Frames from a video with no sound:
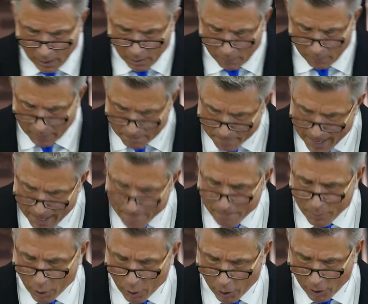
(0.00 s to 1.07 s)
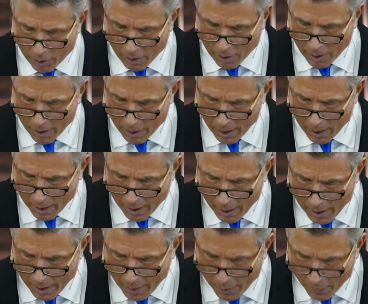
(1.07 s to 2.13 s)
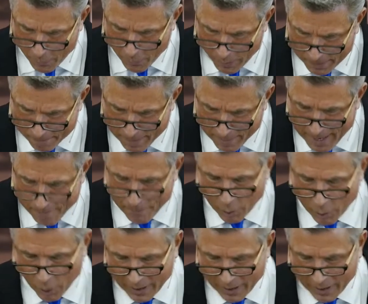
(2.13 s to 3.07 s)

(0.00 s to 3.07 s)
Remember, remember,